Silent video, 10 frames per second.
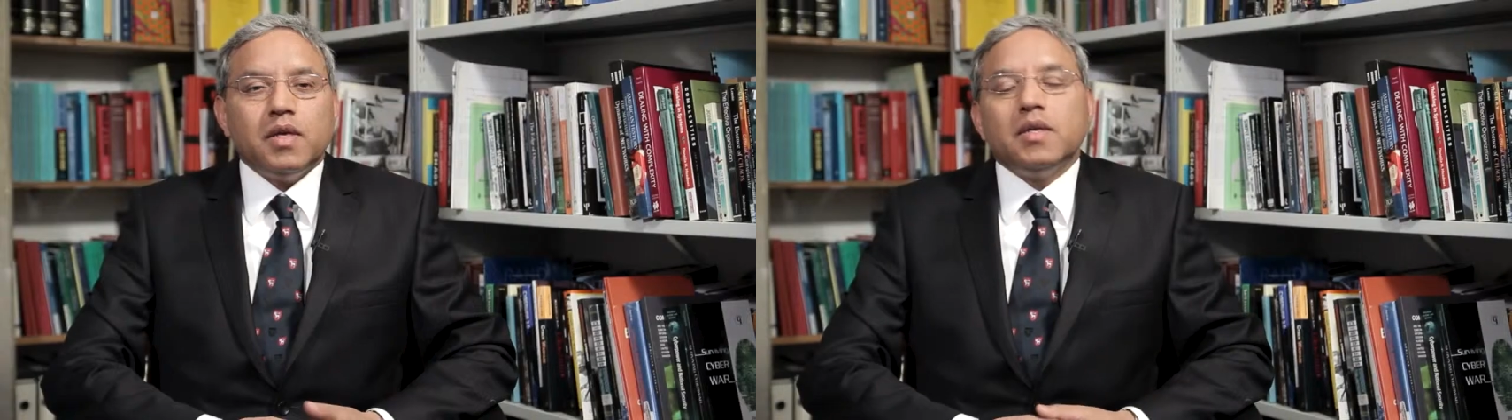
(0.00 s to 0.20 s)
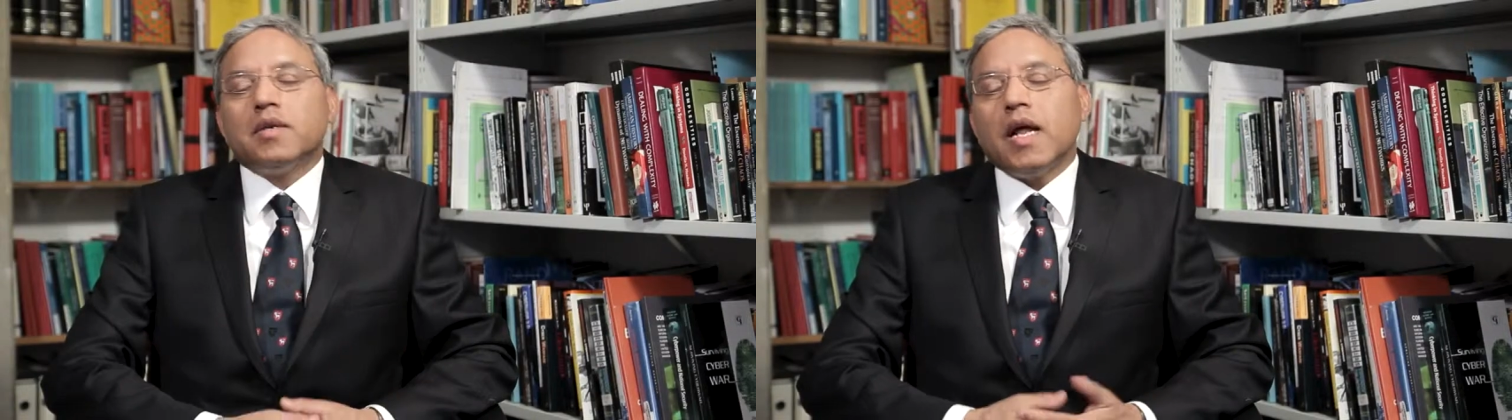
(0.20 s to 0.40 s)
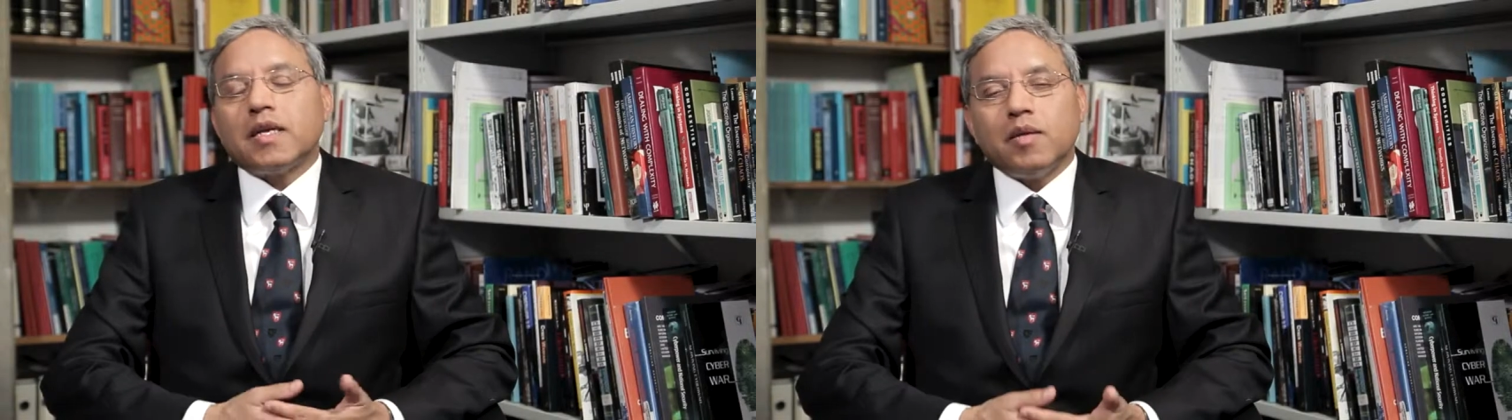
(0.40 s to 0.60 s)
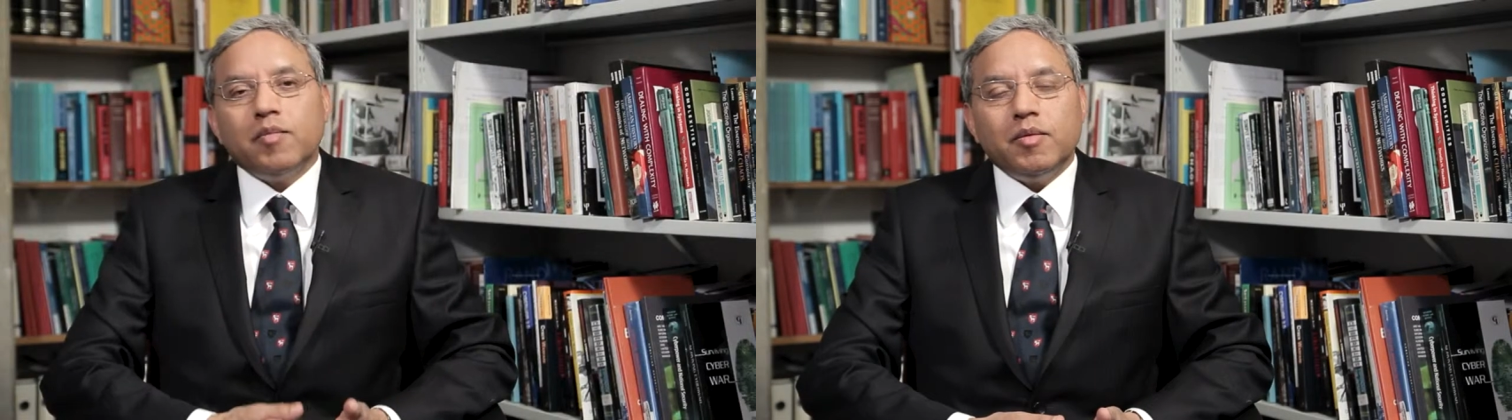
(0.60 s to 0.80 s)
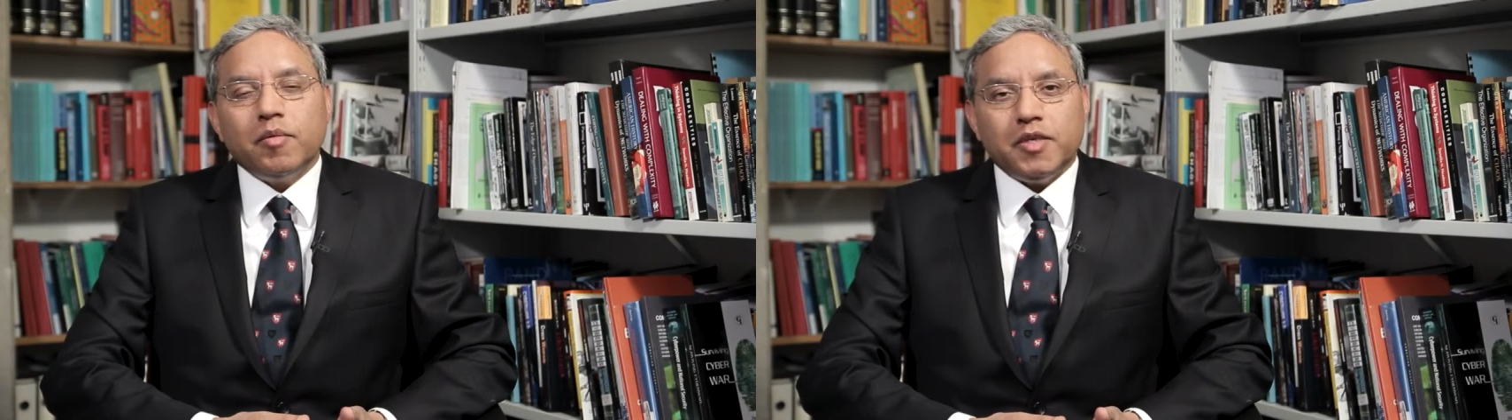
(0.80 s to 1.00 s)
the
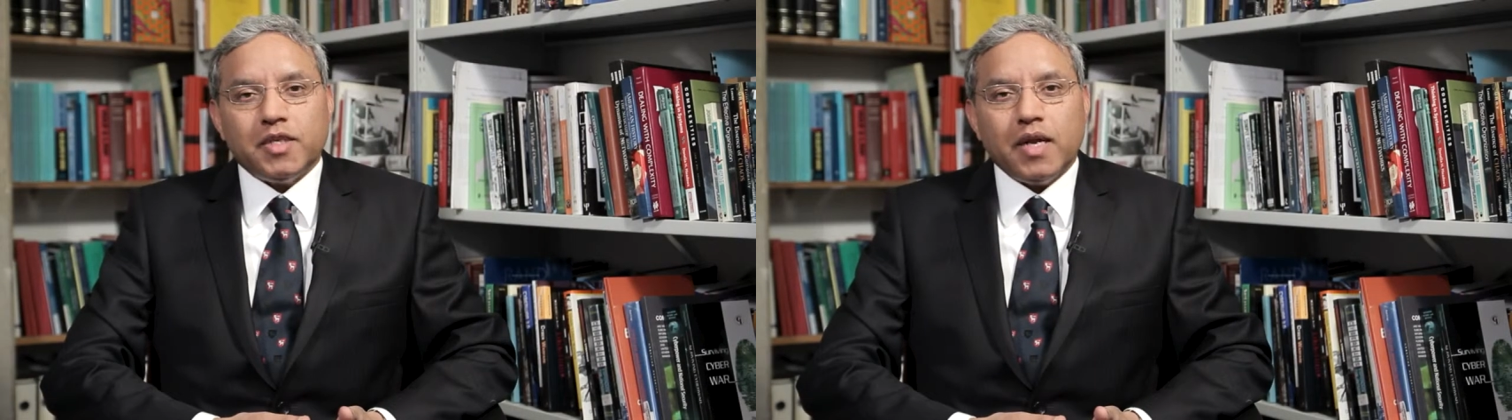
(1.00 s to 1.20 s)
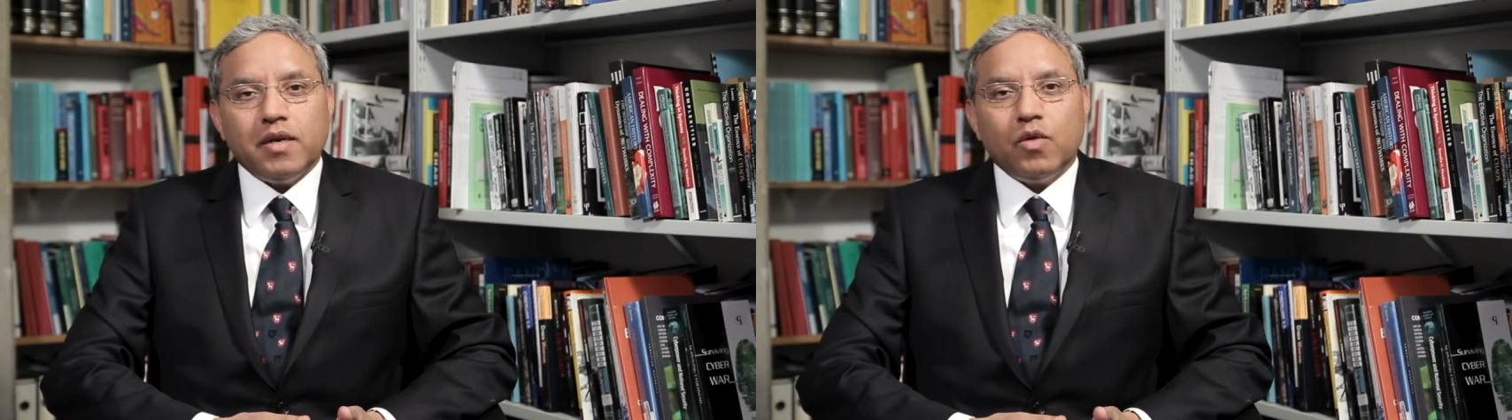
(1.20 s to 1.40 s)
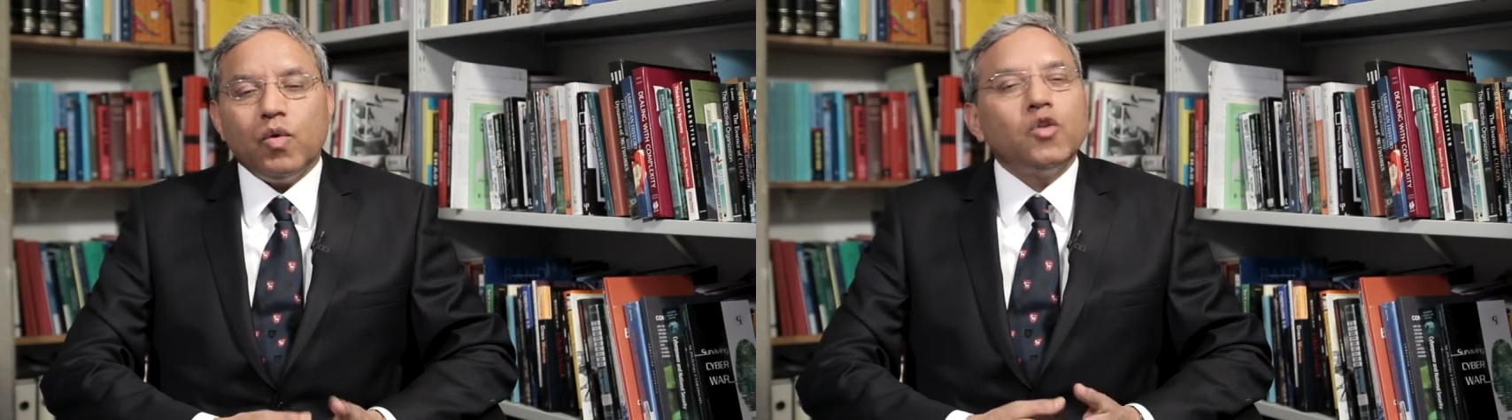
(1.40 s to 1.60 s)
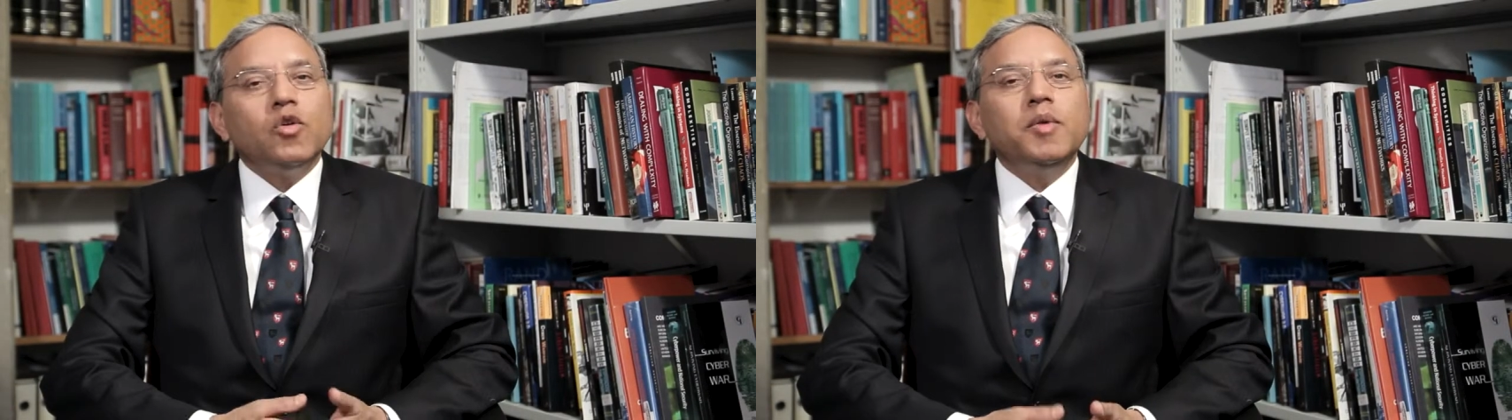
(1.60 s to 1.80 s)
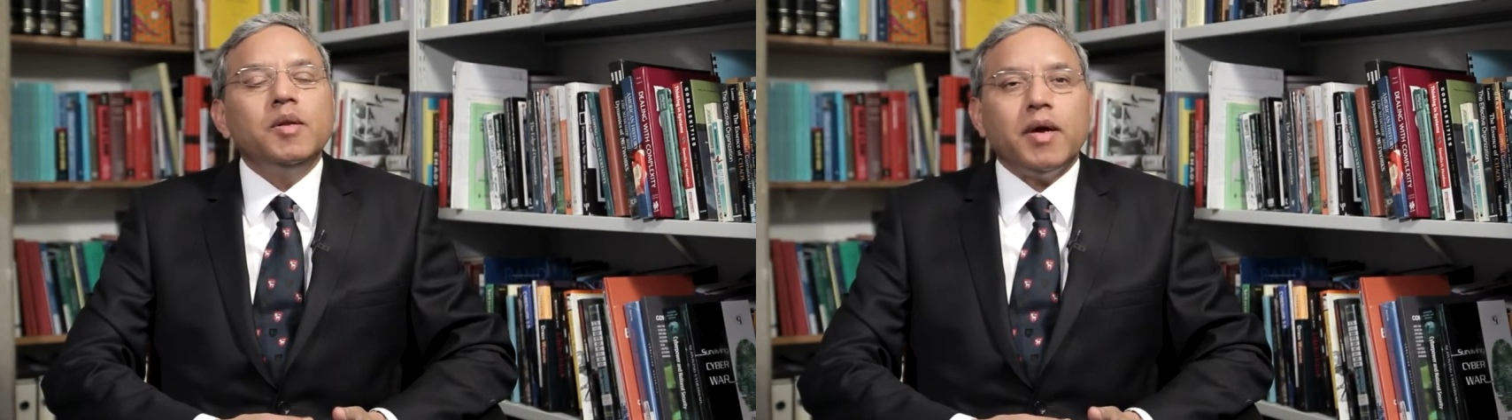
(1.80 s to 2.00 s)
international minimum standard. What
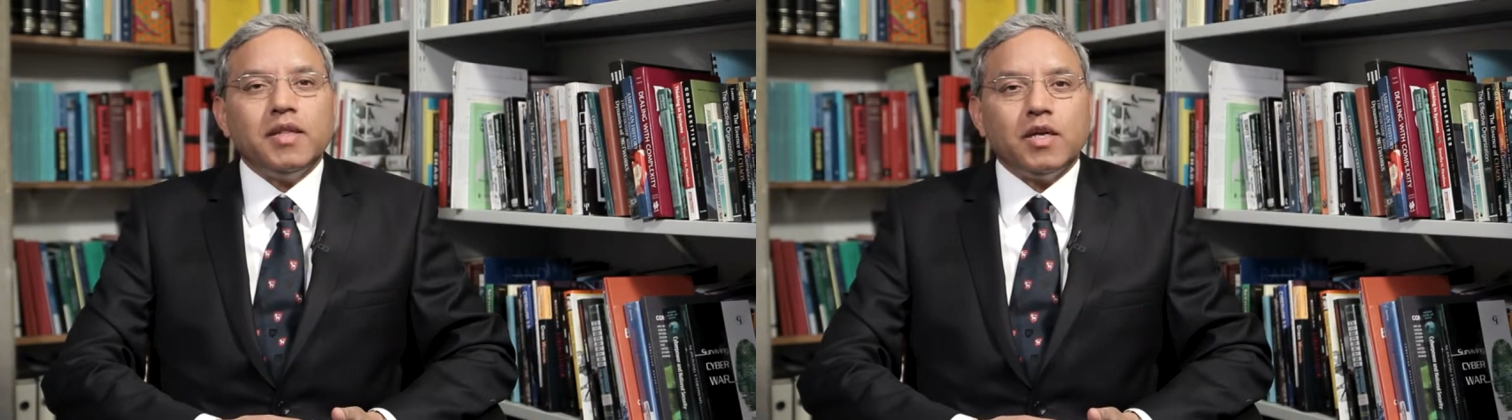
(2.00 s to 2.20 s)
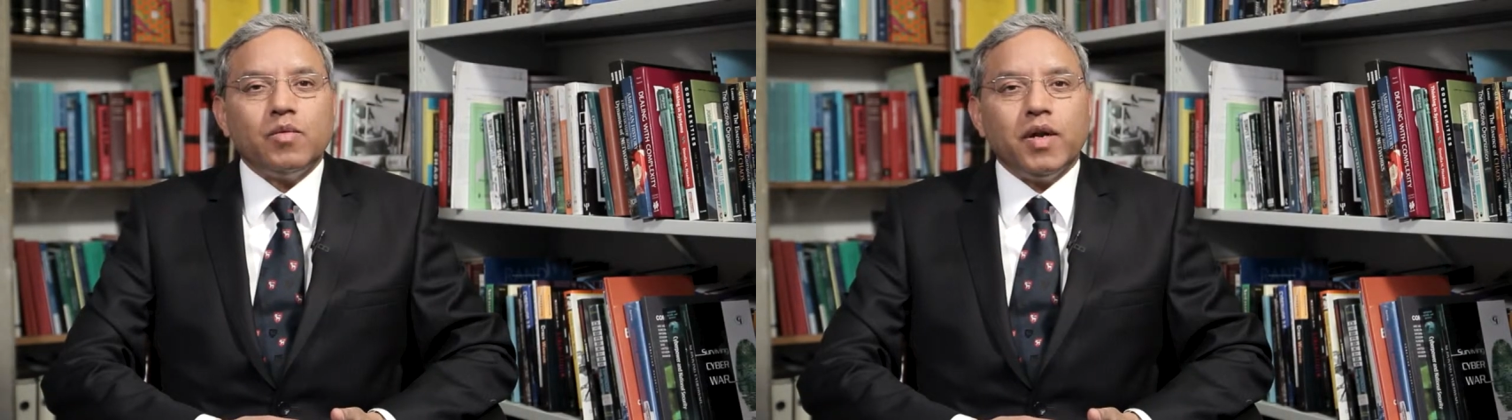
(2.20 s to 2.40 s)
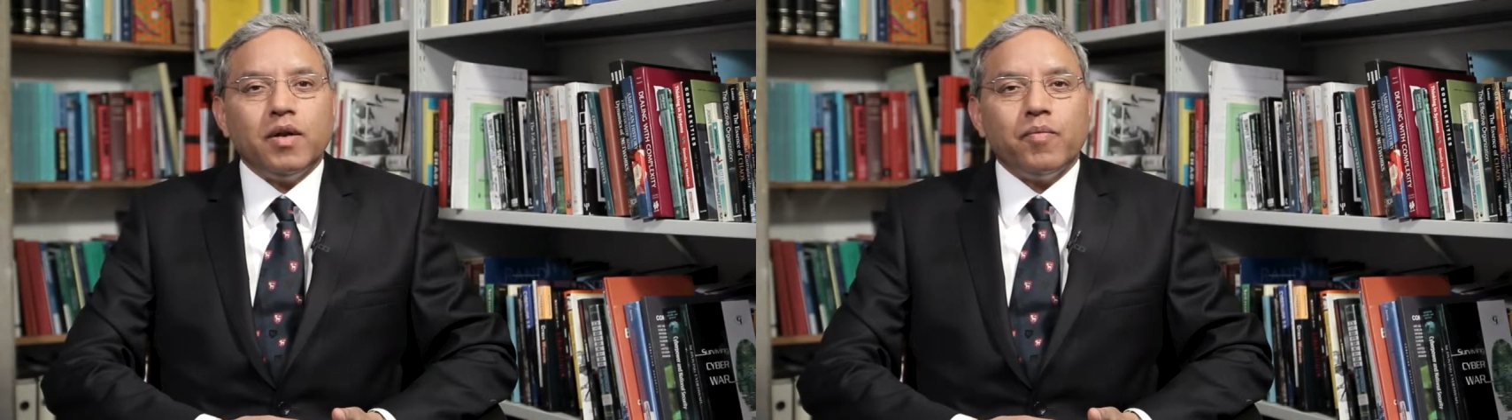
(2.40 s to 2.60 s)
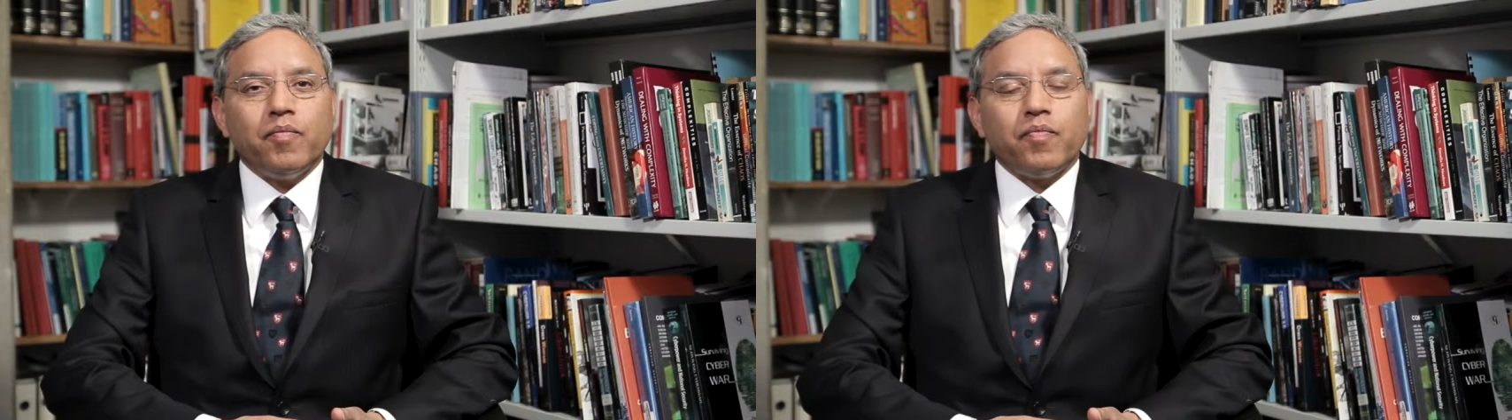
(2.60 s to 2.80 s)
do you mean by that one?